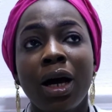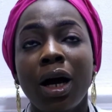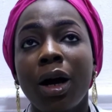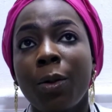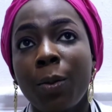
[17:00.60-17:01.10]

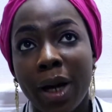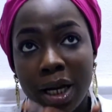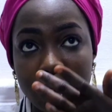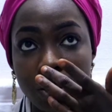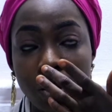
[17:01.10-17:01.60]

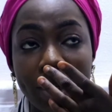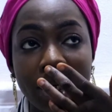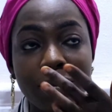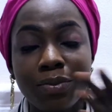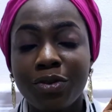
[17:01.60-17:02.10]
Guys, do you know
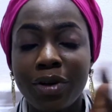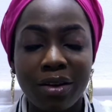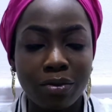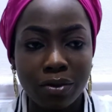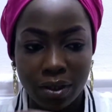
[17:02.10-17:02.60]
why? Before
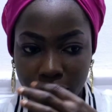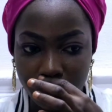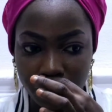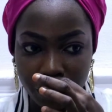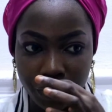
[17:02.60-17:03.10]
I even say
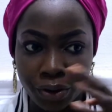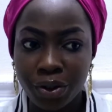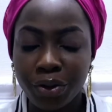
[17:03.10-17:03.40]
the results, do